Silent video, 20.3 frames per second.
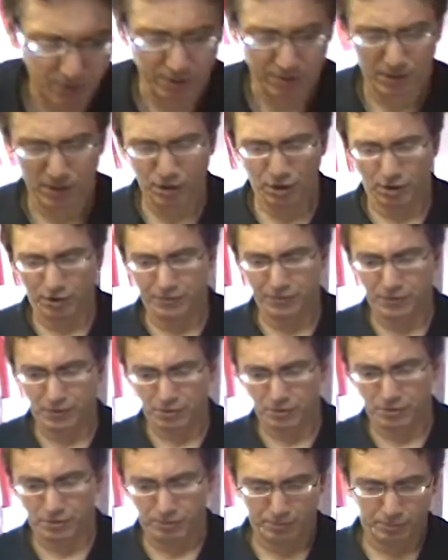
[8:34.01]
But you know,
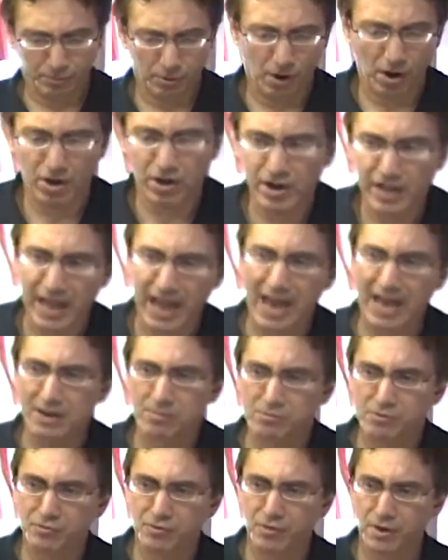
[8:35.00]
if you're part of the
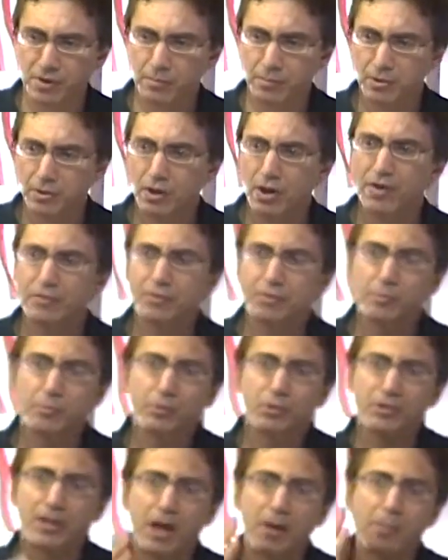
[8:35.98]
Addams family, you have
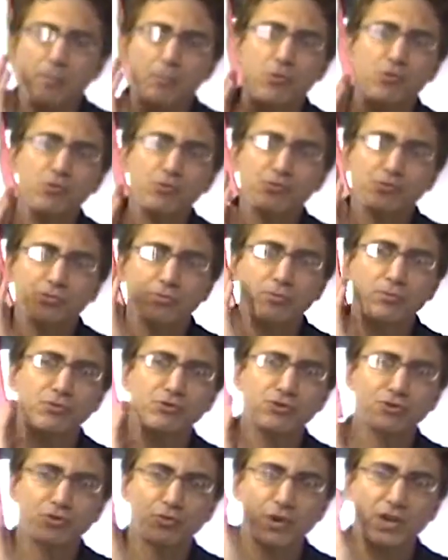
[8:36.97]
to put that moon
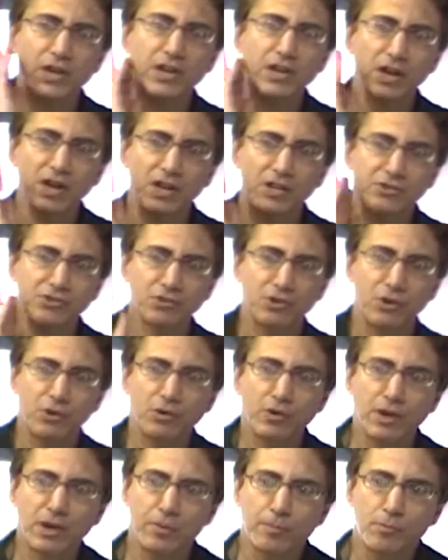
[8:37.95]
screen on so
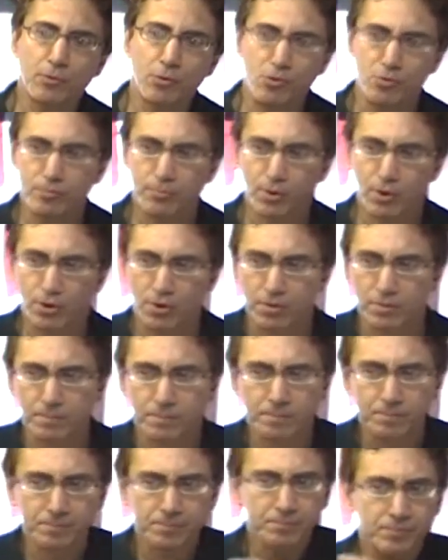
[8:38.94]
you don't get a moon
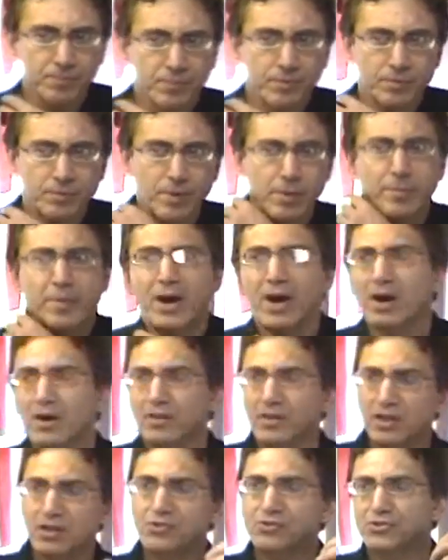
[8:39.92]
burn. Remember
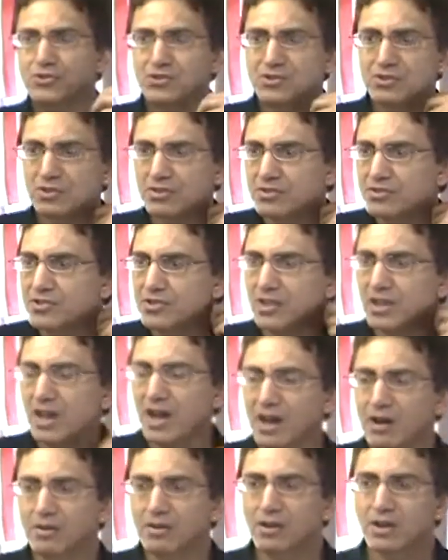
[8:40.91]
how they used to
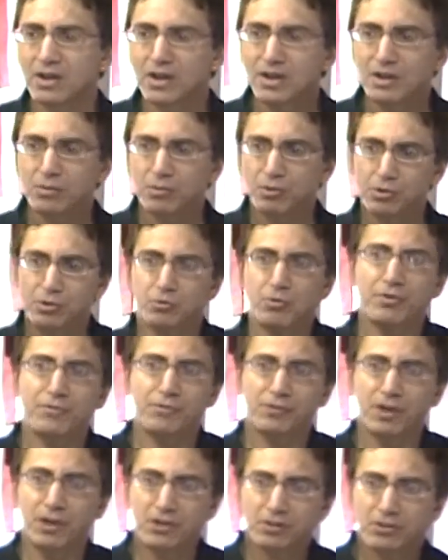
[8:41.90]
sit out with the
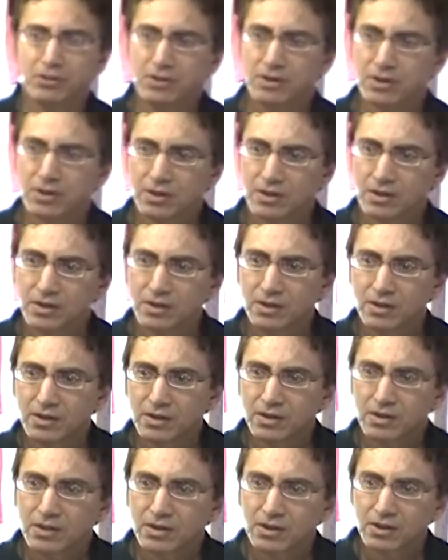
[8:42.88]
reflector?
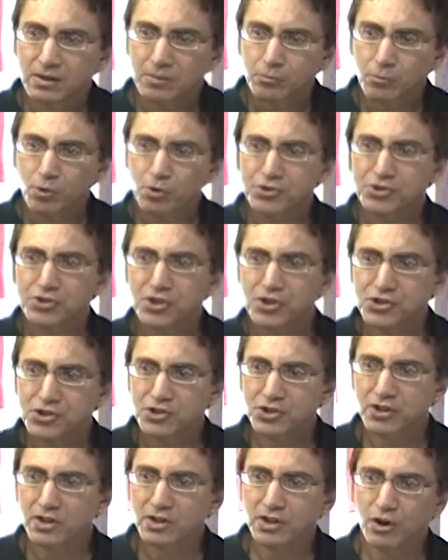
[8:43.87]

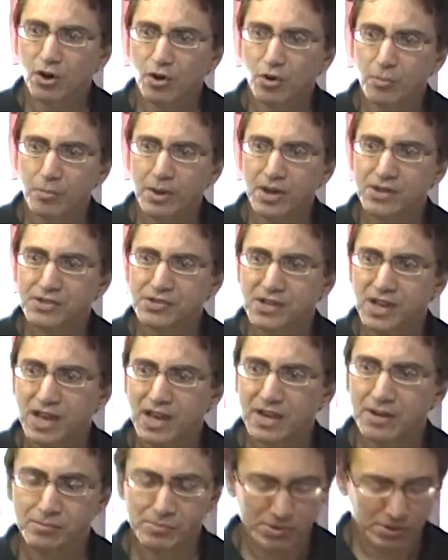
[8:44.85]
Morticia and Gomez
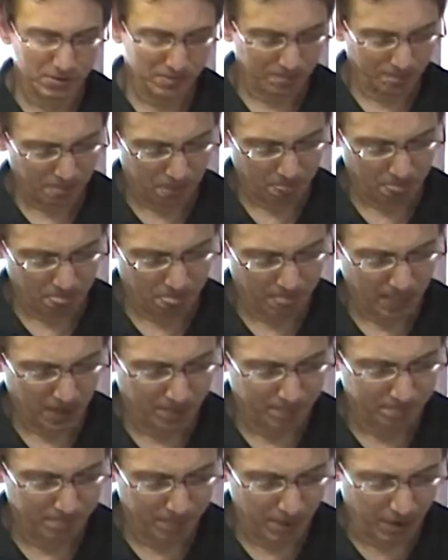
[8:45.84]
Addams.
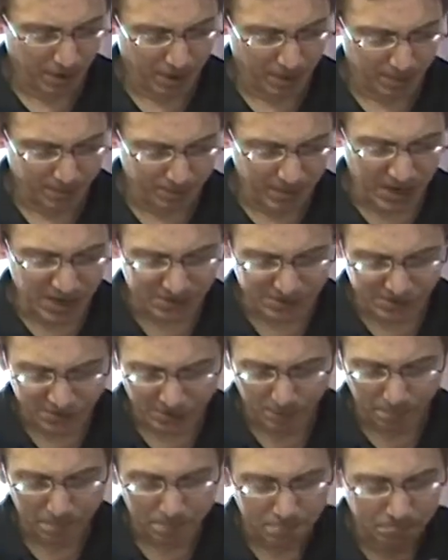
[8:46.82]
All right,
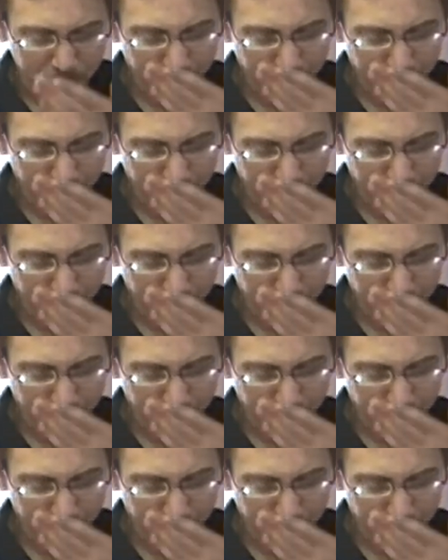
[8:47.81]
next.